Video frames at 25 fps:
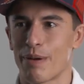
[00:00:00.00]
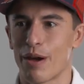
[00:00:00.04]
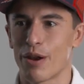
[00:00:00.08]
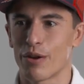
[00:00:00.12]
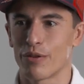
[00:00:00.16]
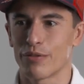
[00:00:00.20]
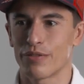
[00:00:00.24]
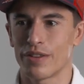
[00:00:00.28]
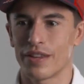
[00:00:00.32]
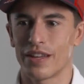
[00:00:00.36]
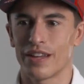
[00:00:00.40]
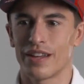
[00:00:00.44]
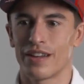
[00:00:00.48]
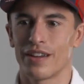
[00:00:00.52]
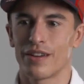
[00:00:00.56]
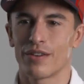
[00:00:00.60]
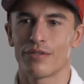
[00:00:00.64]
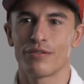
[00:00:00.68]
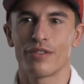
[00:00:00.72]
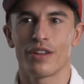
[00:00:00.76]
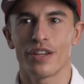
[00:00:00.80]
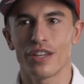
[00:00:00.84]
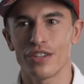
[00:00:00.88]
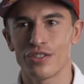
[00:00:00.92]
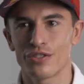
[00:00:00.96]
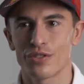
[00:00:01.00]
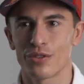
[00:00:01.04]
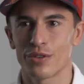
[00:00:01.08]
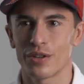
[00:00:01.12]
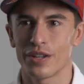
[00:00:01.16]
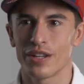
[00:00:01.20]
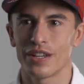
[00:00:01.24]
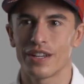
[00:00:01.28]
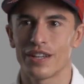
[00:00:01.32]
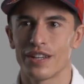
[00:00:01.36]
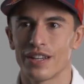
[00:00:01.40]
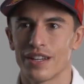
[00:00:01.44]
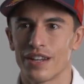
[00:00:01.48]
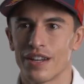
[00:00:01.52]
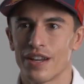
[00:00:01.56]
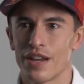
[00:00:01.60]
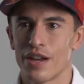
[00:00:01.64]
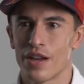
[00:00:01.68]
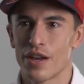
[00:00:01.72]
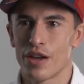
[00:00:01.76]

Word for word: part of the of the injury